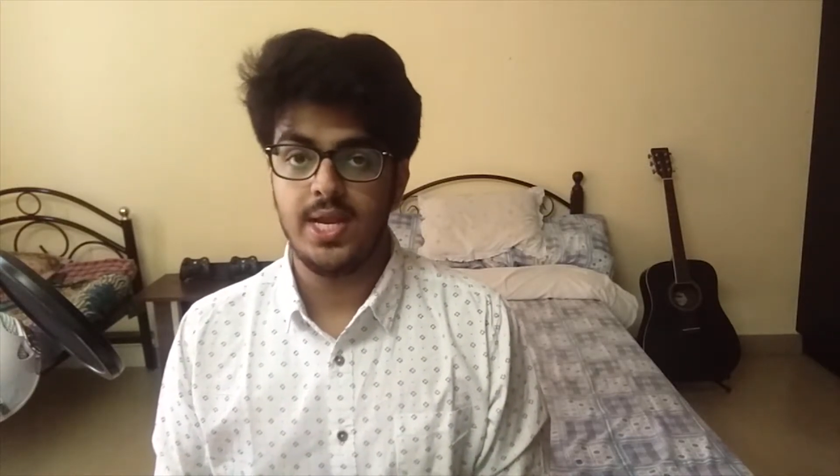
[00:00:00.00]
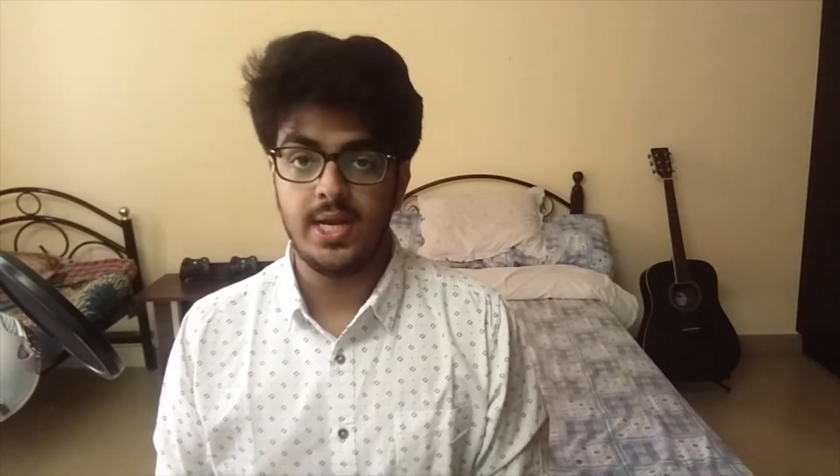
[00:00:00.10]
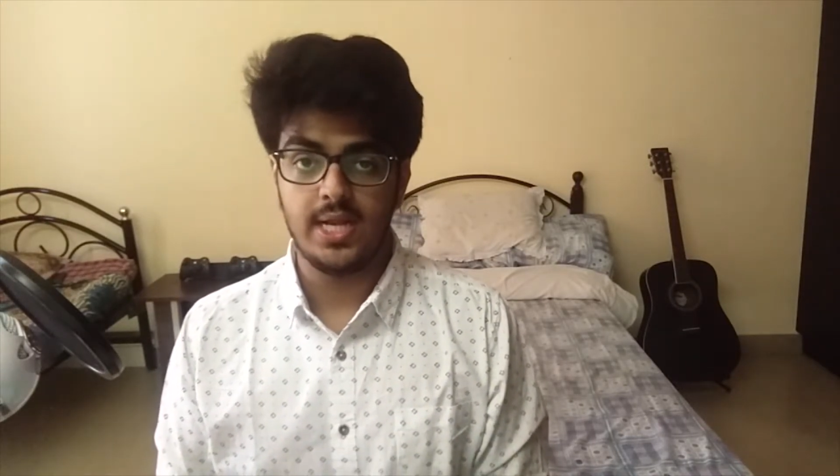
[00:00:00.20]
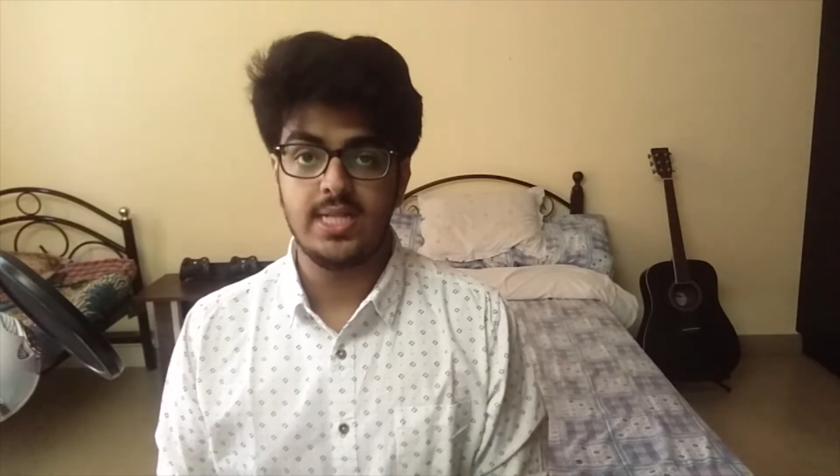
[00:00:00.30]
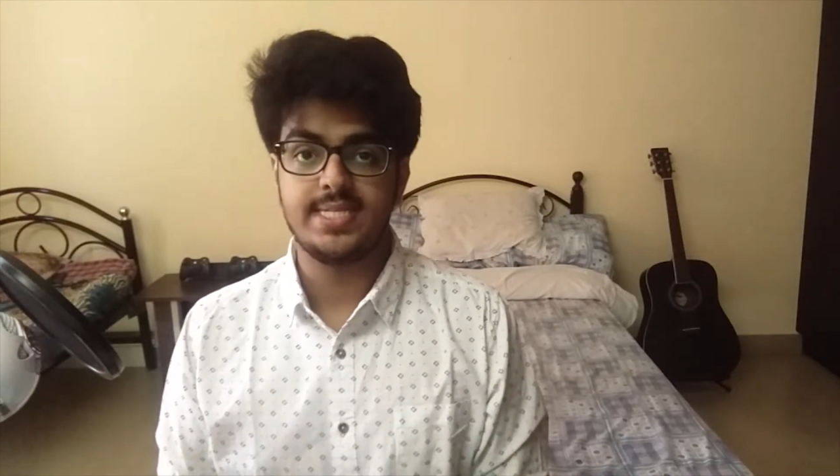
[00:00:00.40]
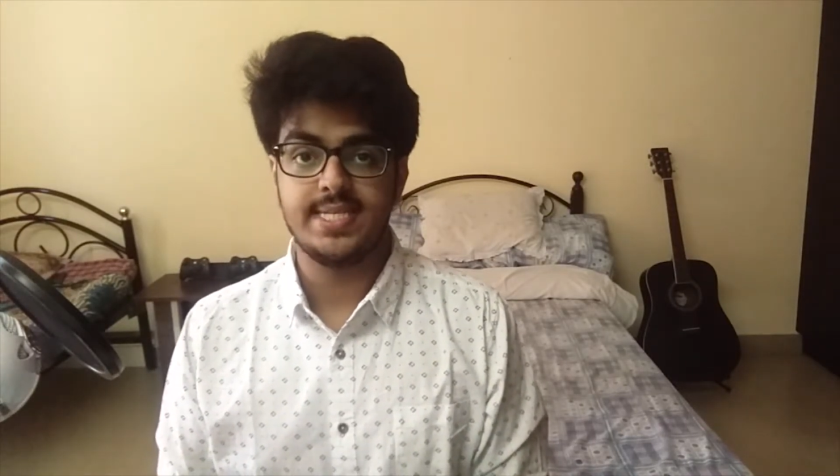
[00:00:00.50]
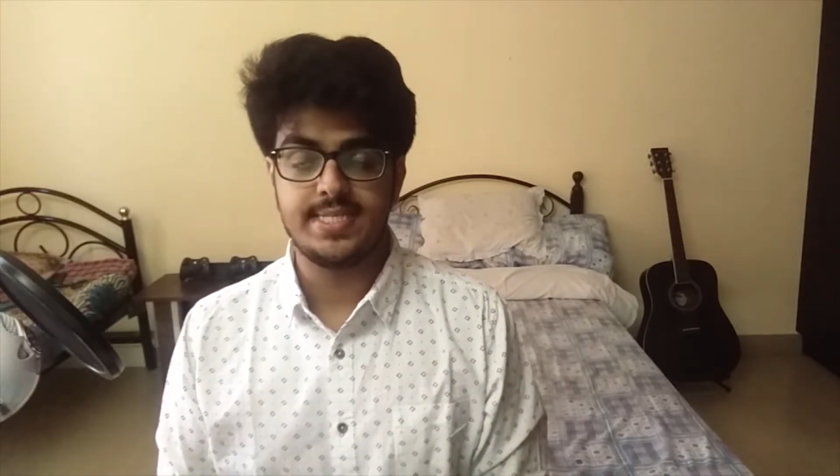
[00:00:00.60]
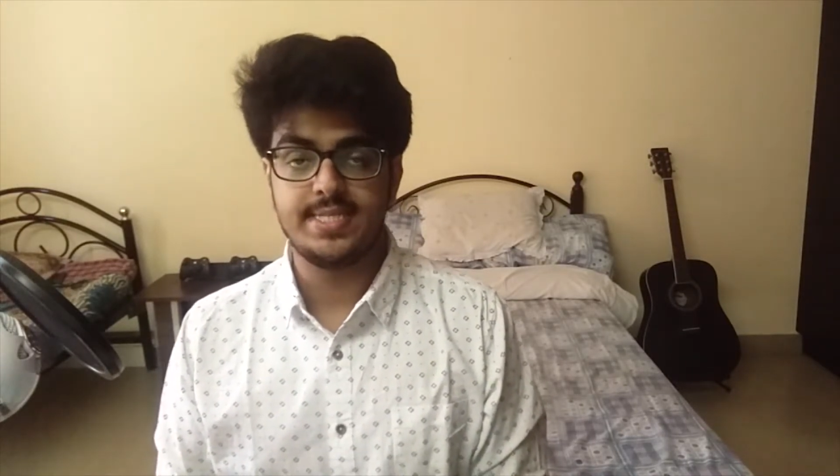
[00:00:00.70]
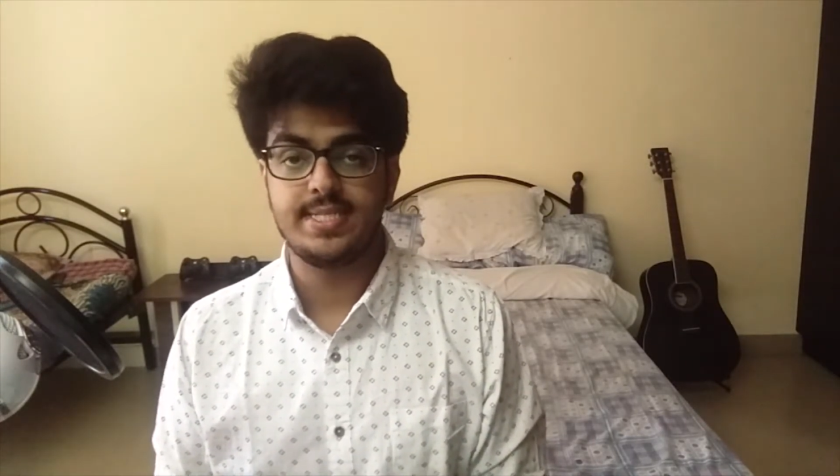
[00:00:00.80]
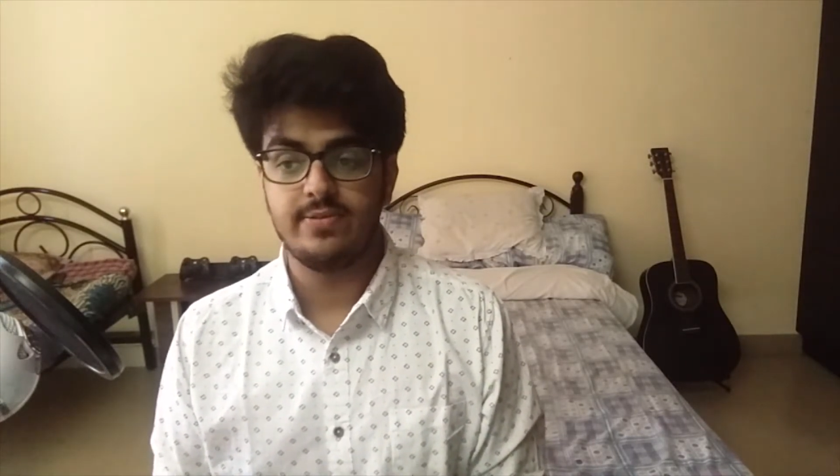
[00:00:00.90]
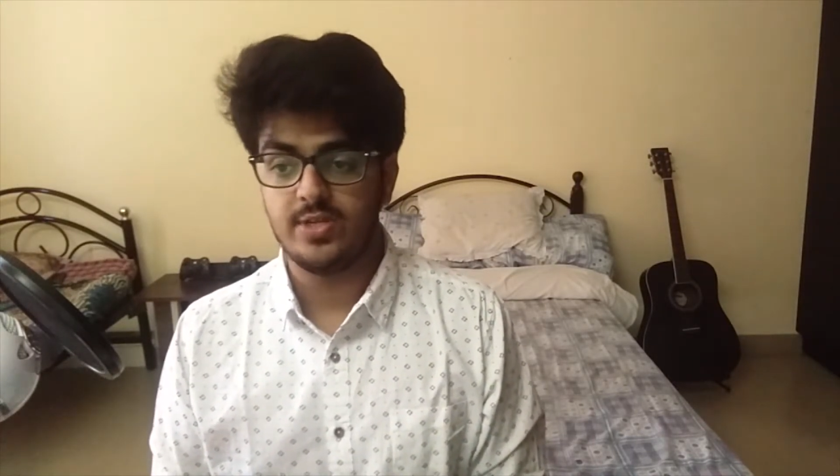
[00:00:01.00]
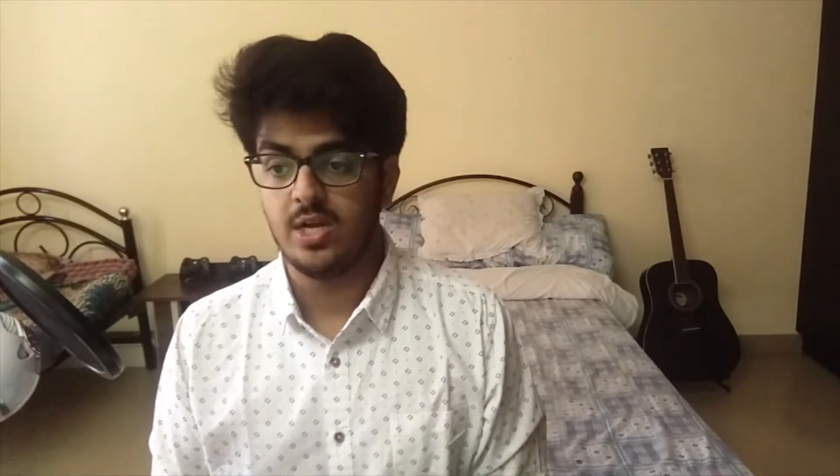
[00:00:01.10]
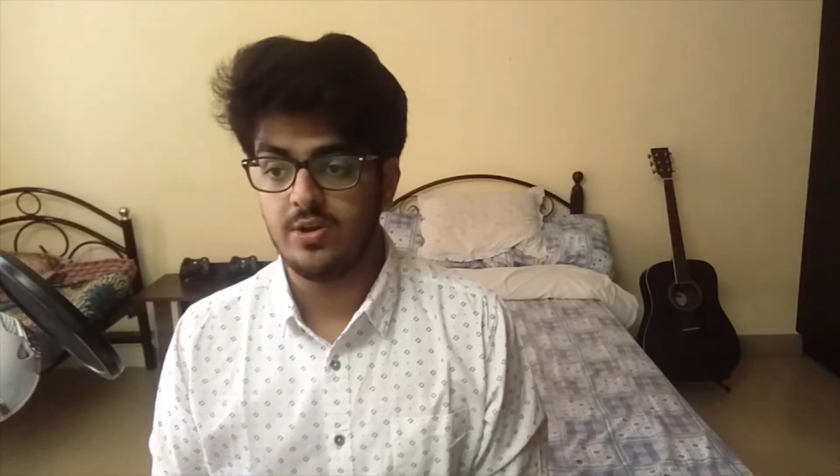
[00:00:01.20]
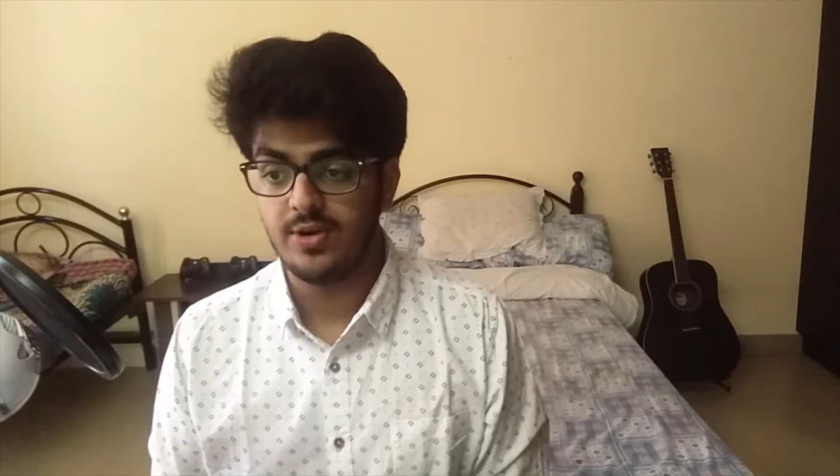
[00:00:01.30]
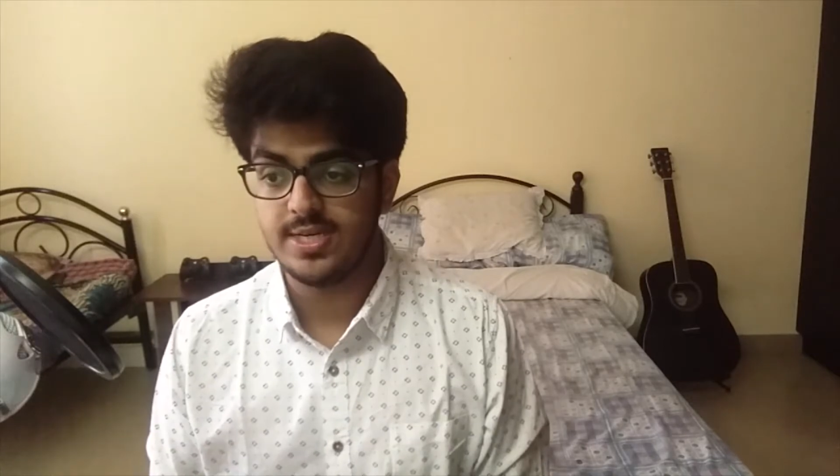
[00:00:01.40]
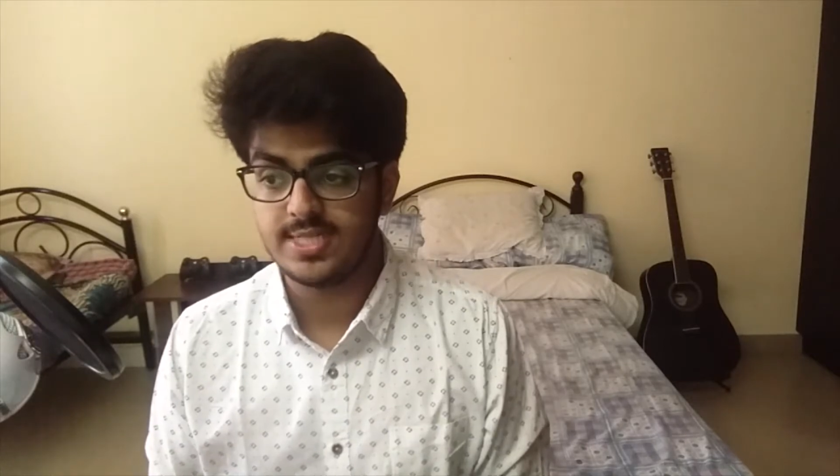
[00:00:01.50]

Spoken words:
Intel 6700